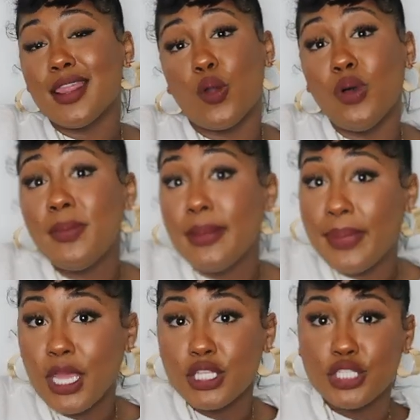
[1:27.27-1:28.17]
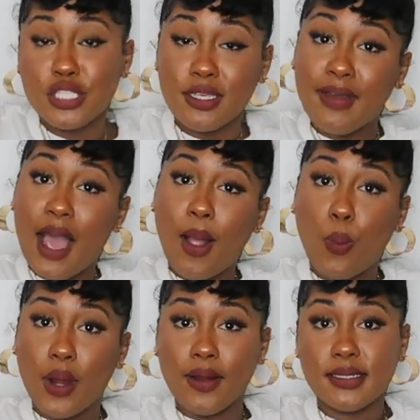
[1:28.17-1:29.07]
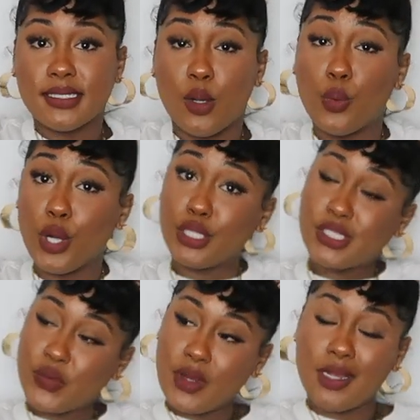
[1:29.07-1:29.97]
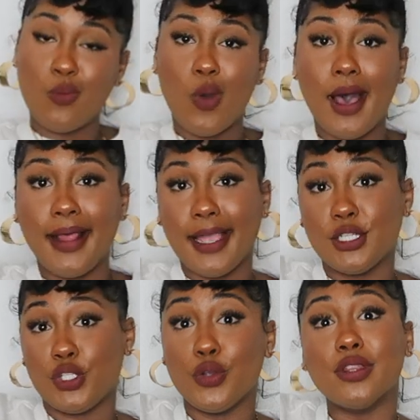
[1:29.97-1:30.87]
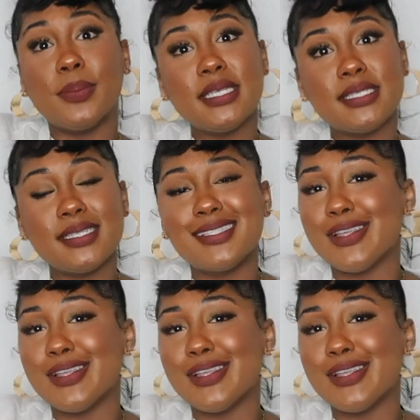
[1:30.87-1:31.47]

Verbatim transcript: There will be pictures of how I wear it somewhere on the screen while I show you the pieces.